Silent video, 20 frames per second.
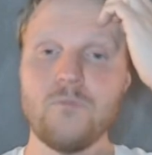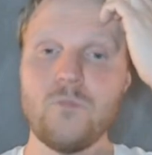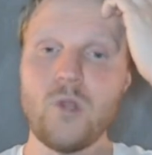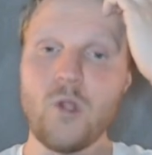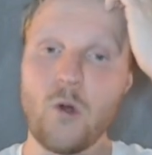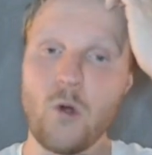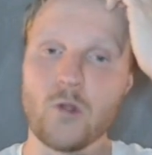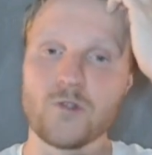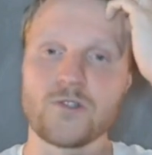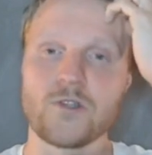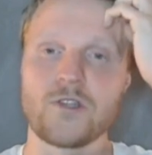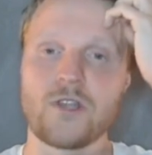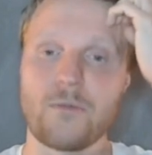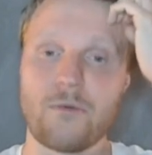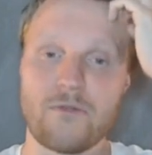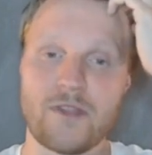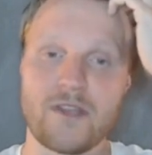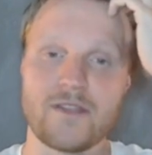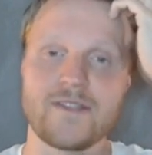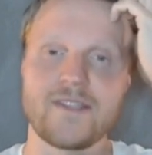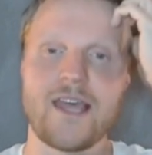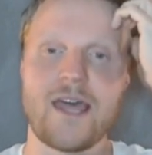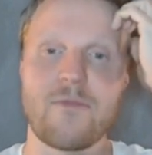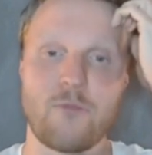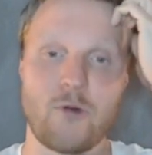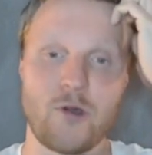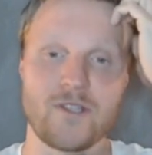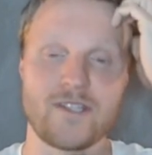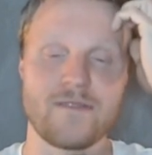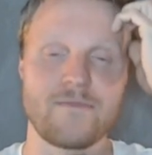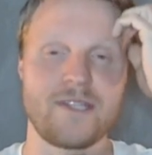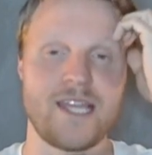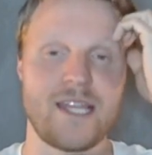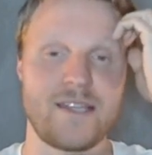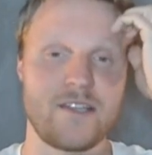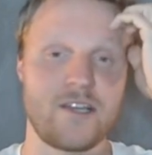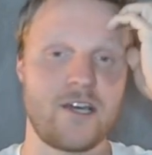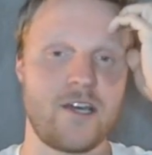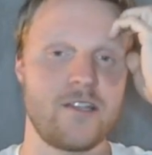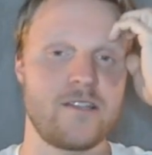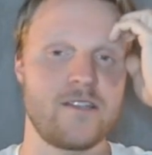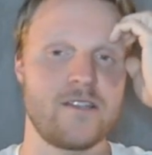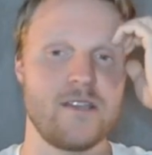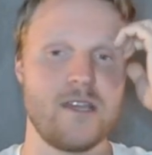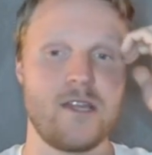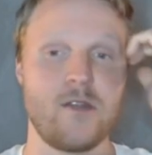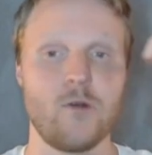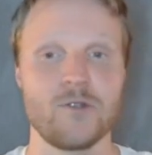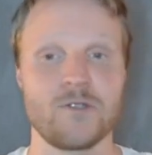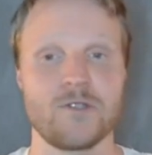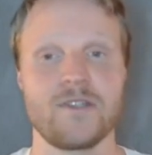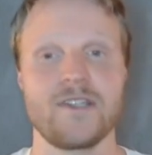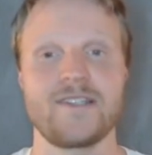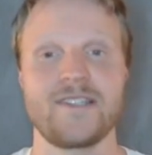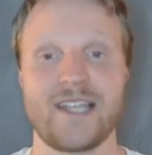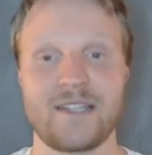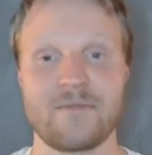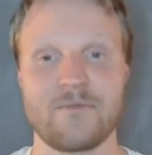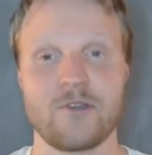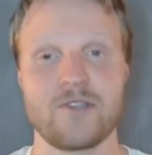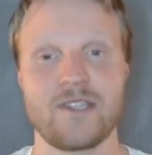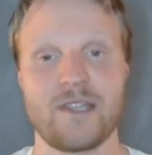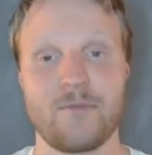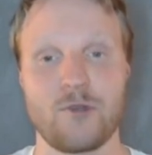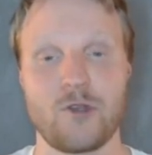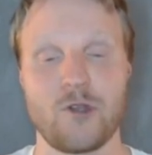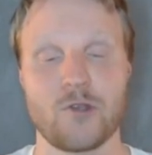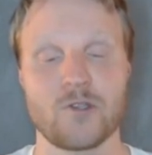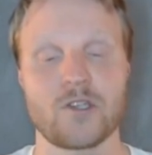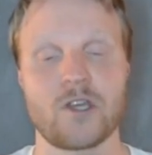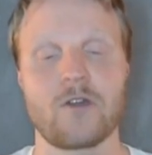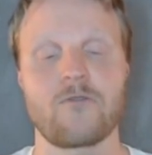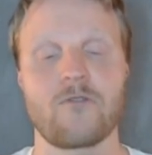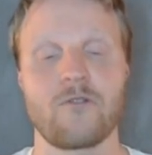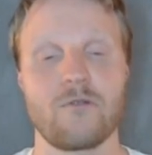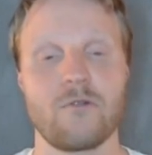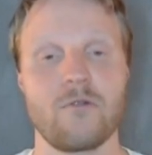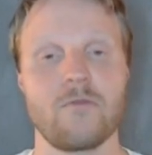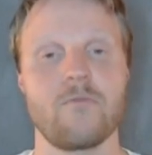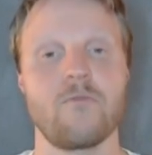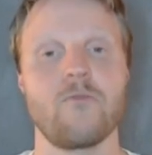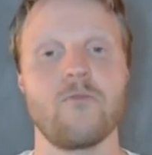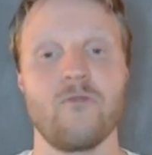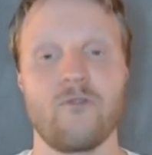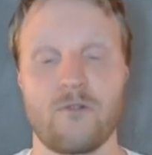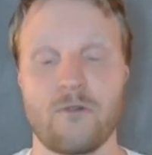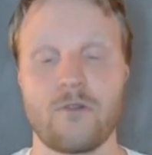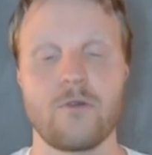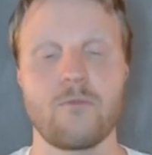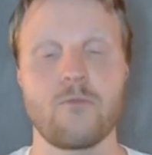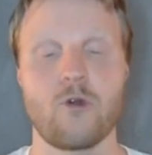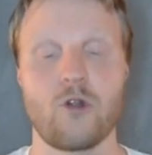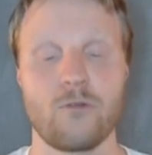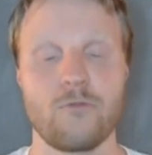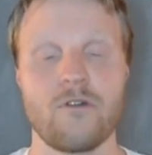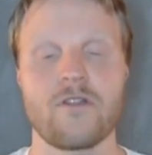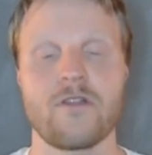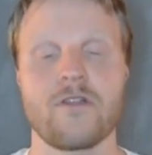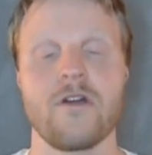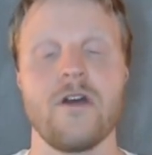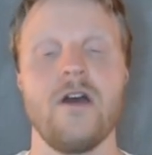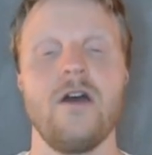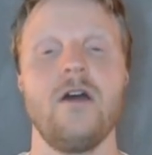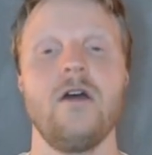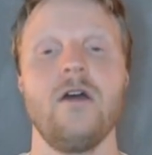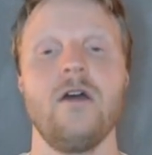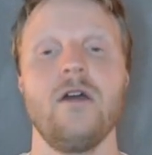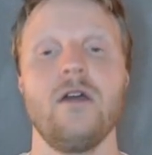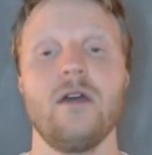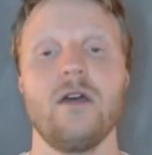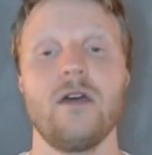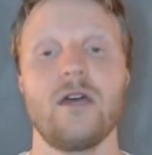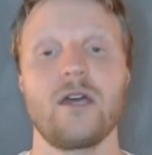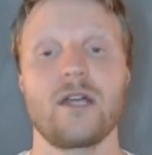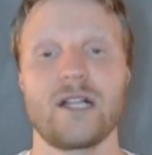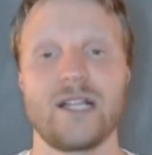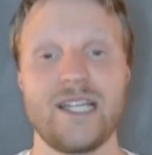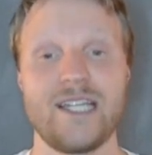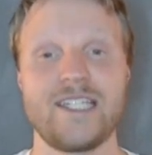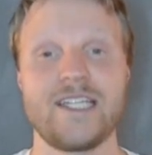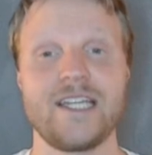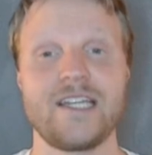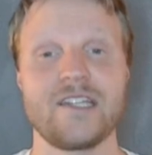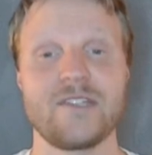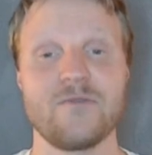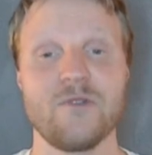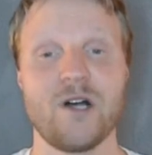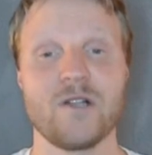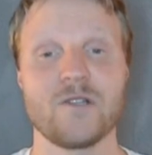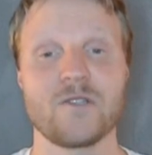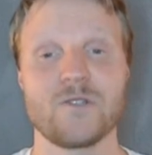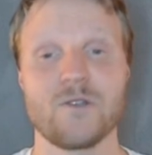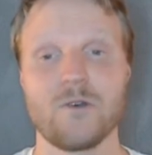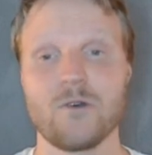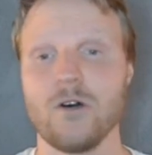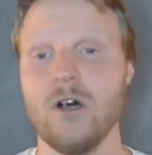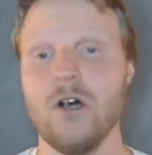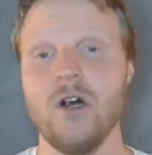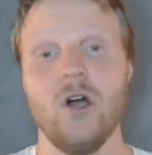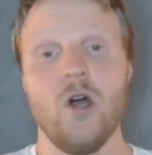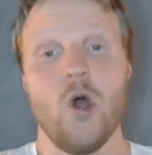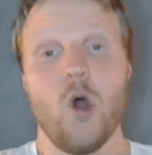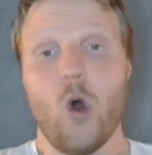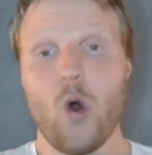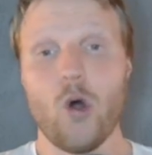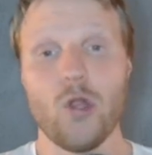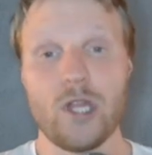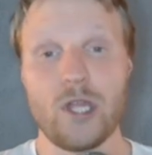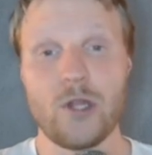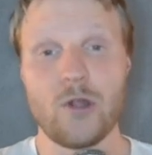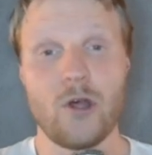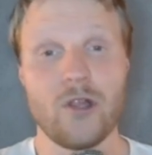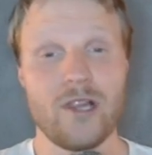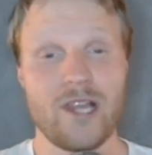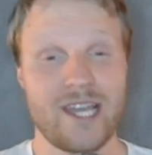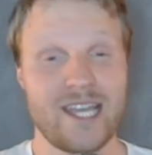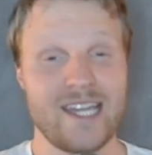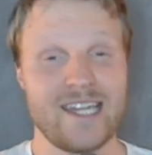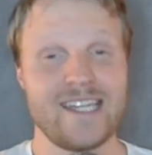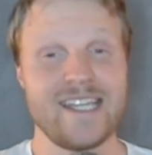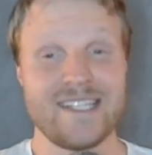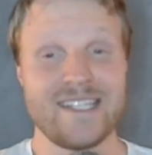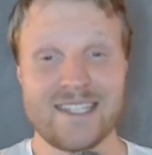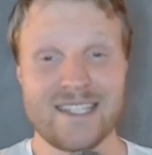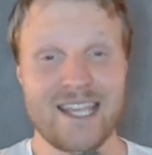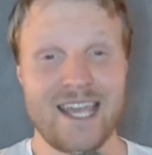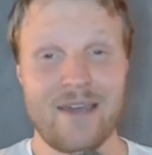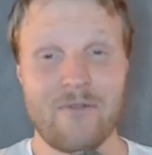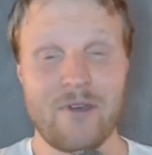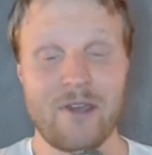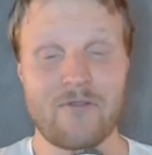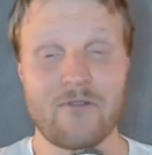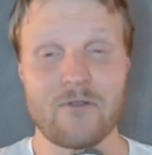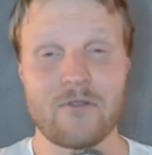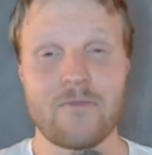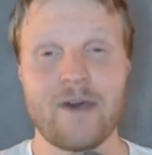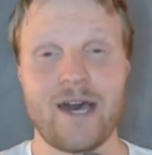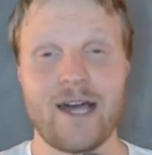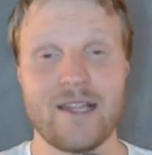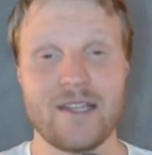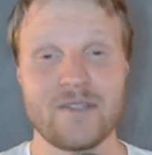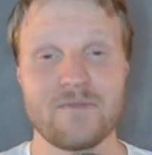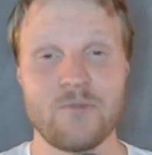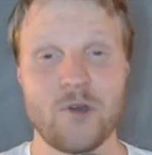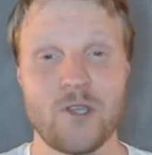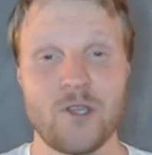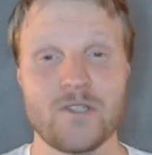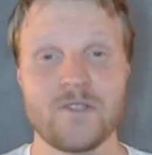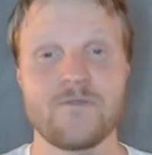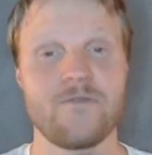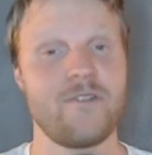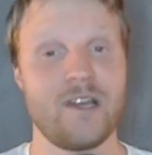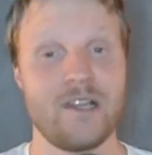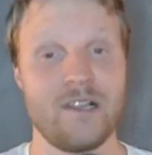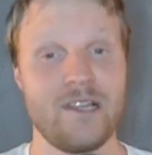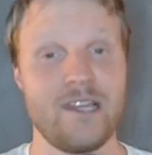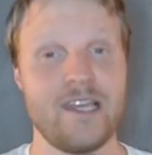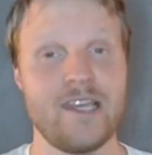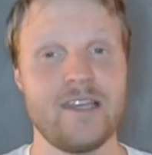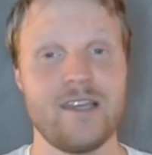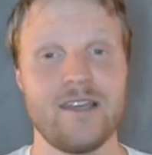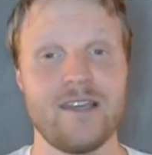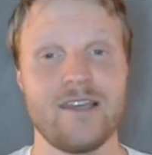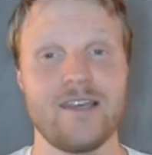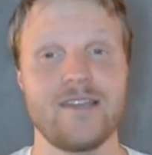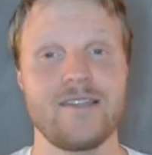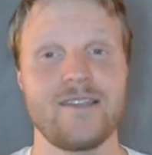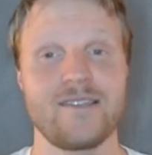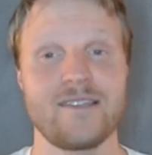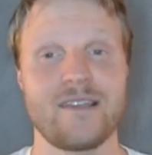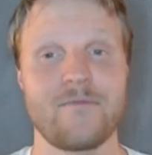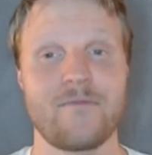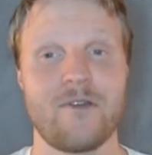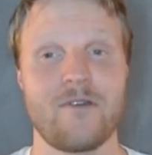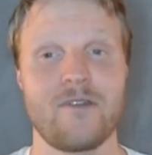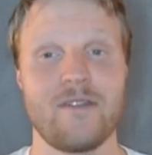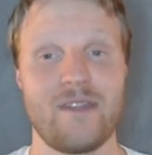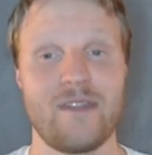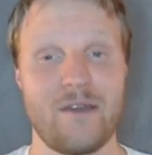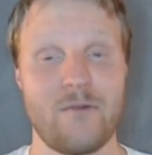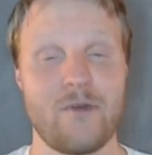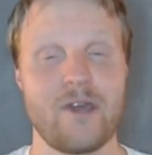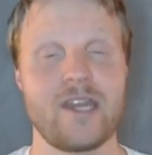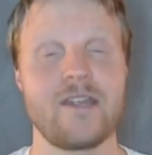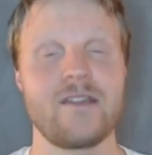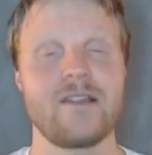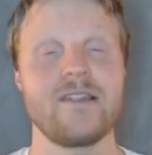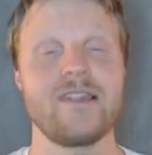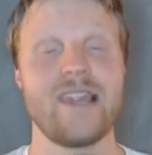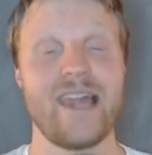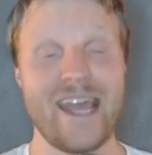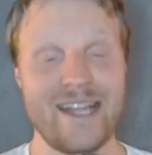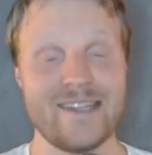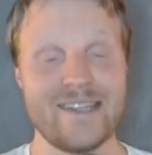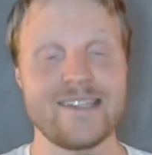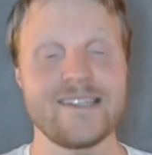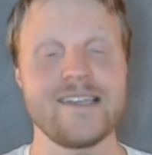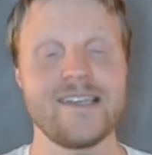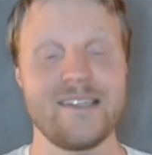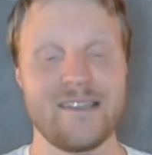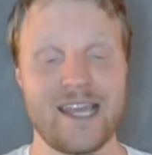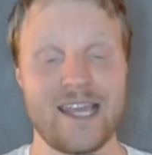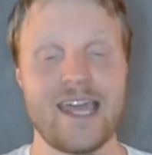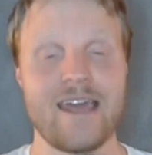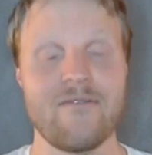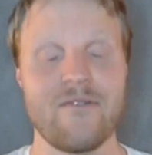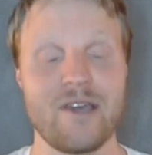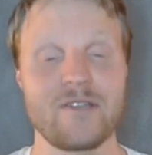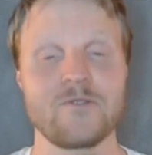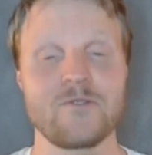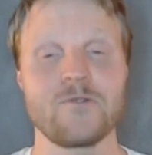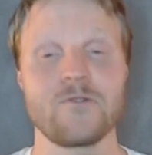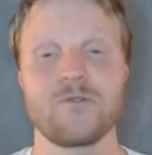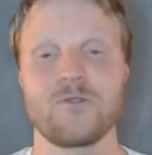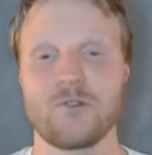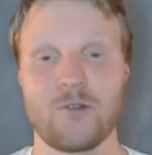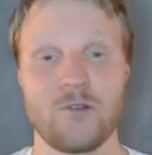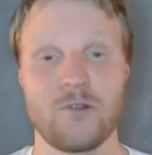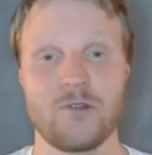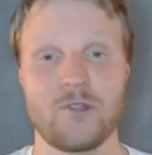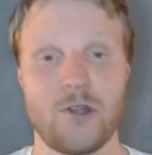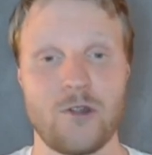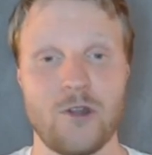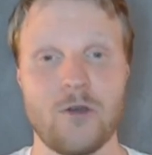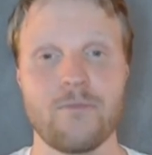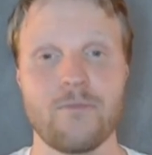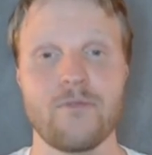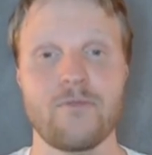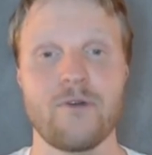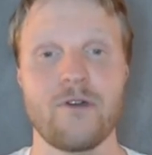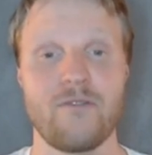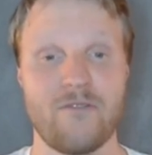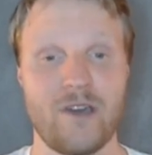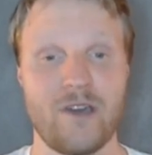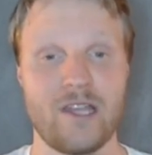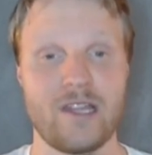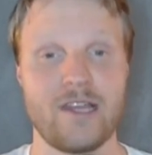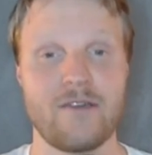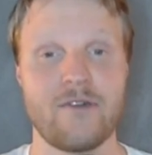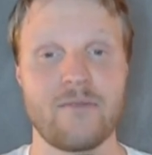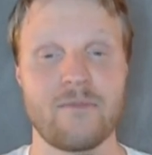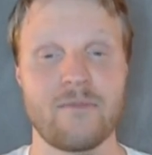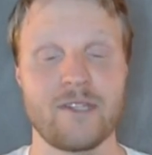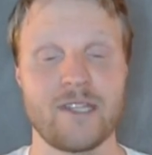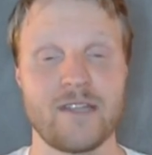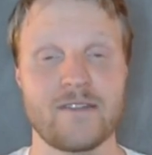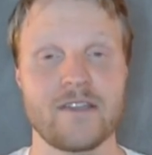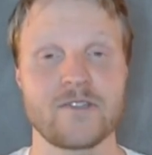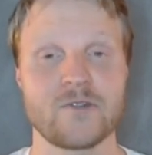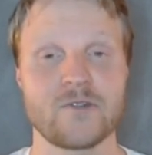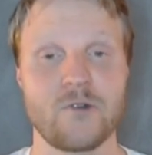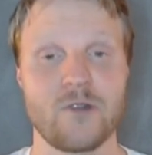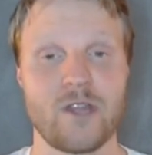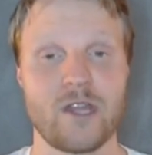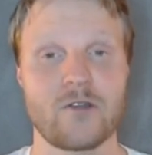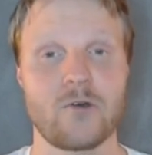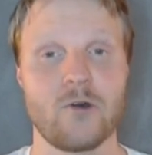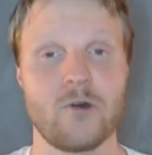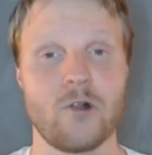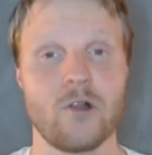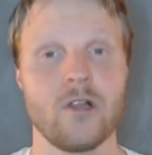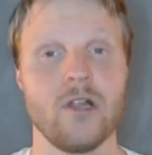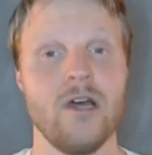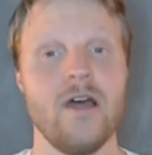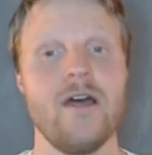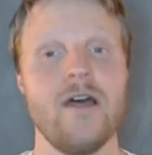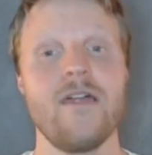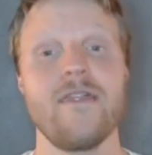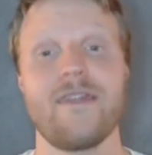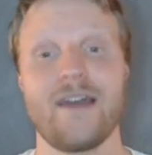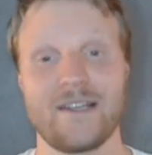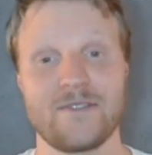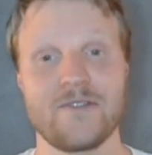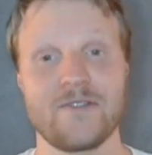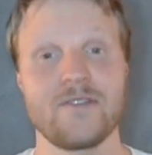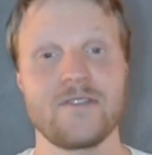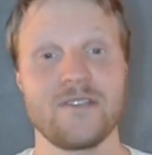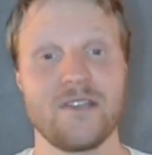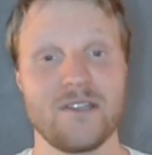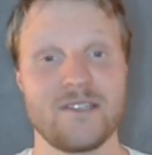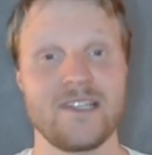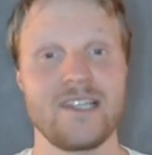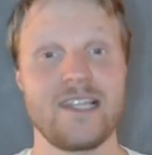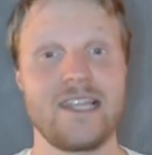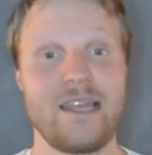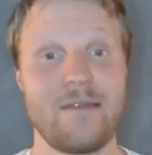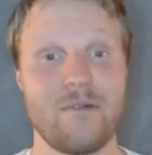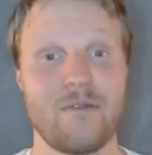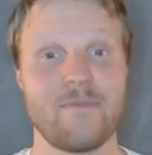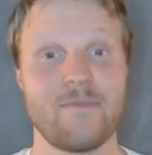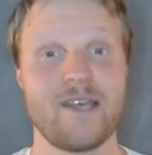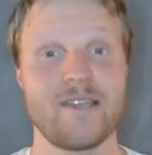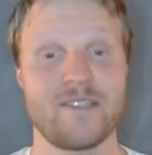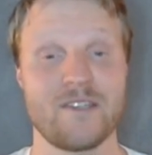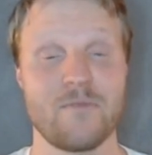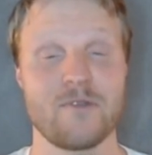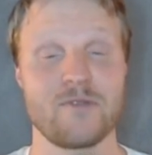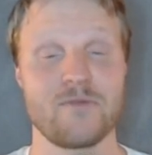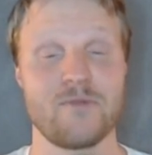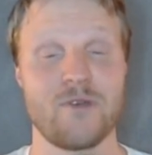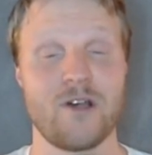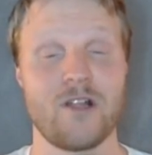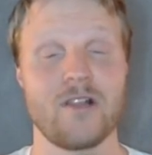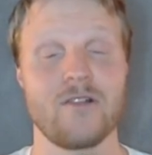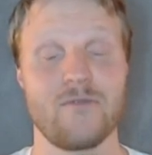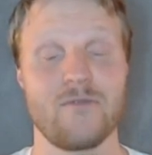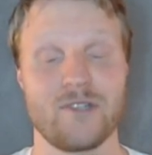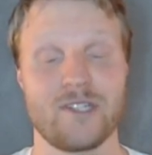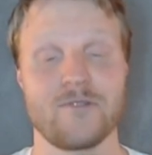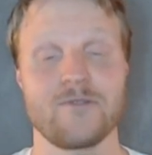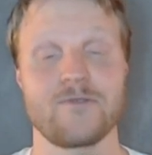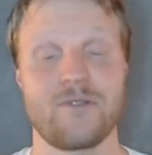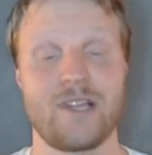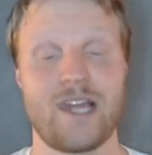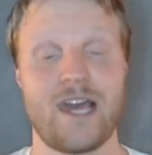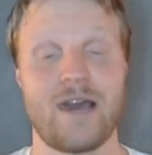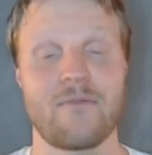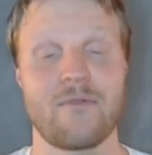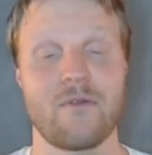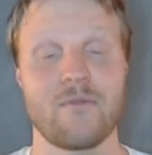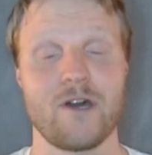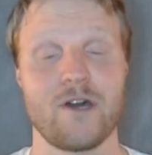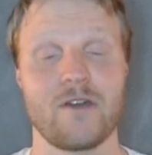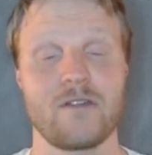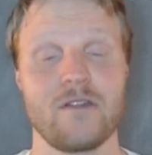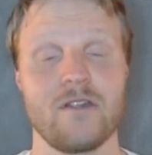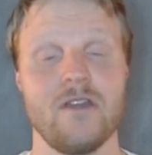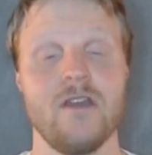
also on top of the 10 points that Mateta got, and also the 6 points that Munoz got from the Bournemouth clean sheet as well. So all in all, like a decent game week from the Palace boys finally this time around. They waited late in the game week to turn up, but finally when Mateta scored that goal, thanks to a Saliba mess up as well, which I was really happy about,